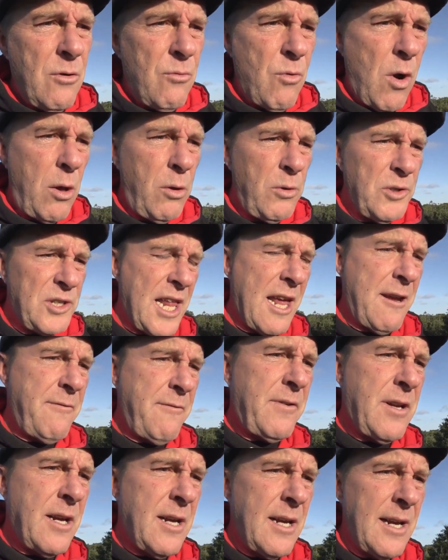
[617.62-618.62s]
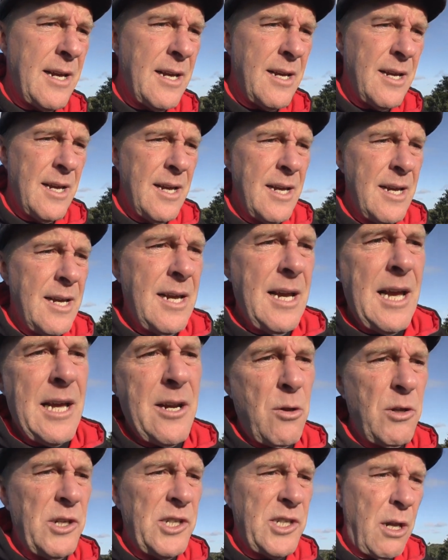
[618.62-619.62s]
rolls left. I'd
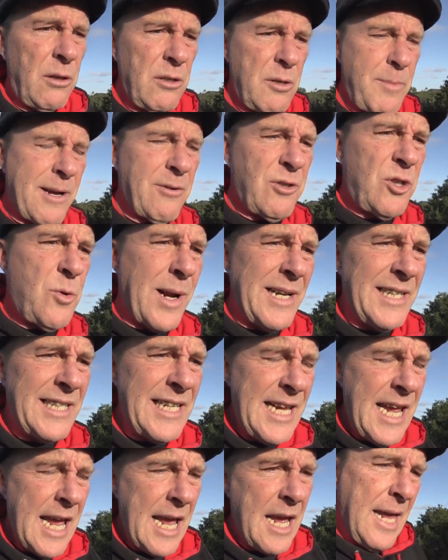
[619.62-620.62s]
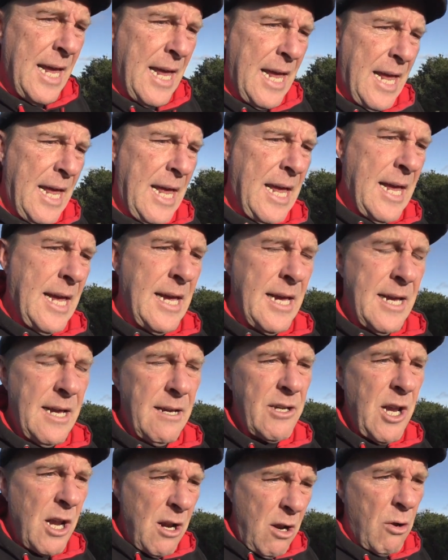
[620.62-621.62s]
only sold about 20. Done
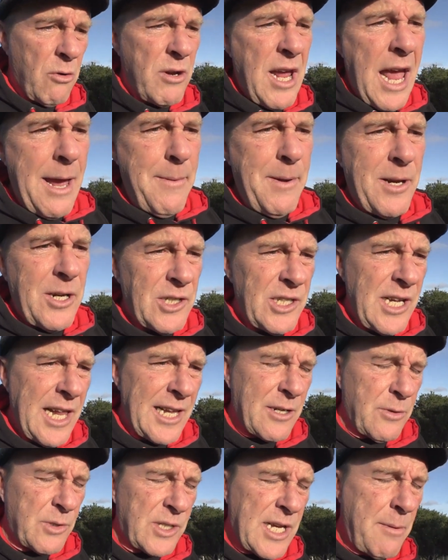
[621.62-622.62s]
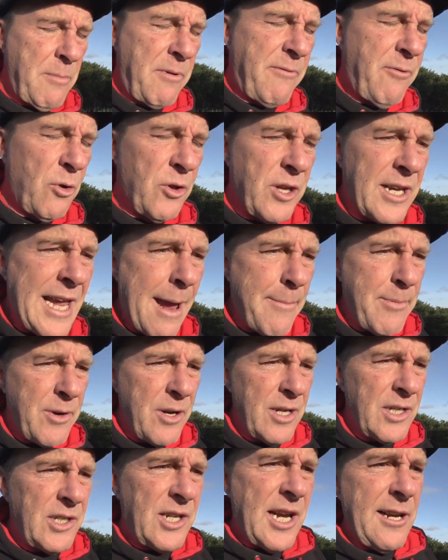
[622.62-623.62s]
okay because, like I was saying before, the
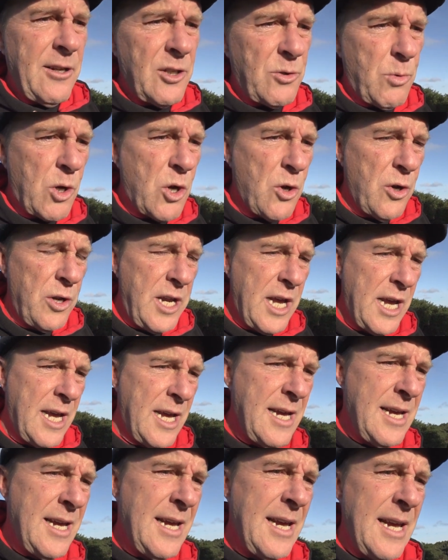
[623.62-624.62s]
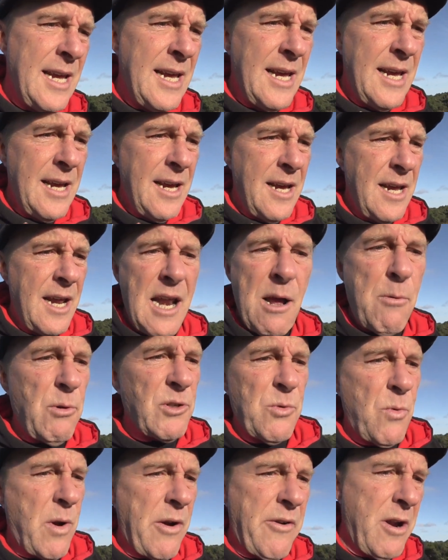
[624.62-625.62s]
cabinet sales were good. And I
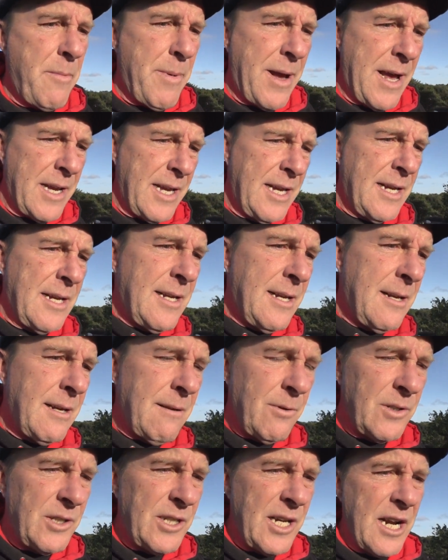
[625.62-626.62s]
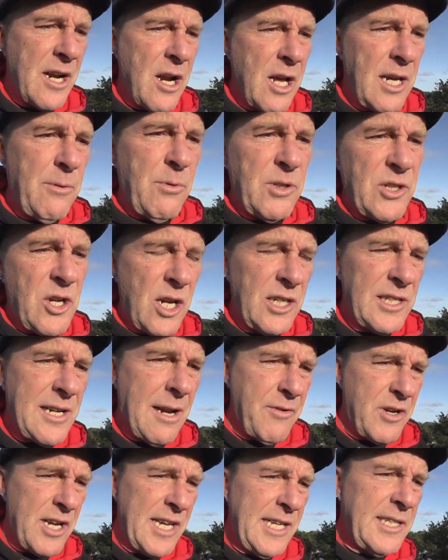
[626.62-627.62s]
wasn't worried about it. I wanted a night. It was nice to
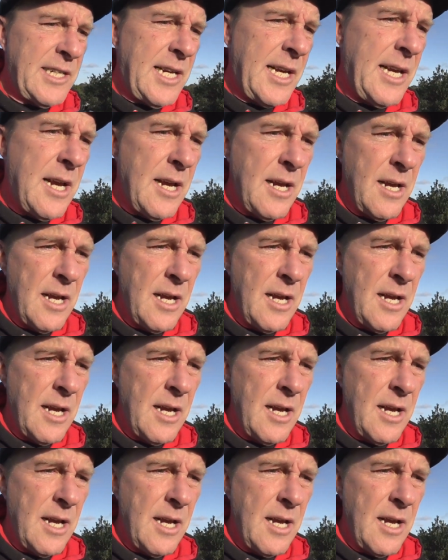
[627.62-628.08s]
have an easy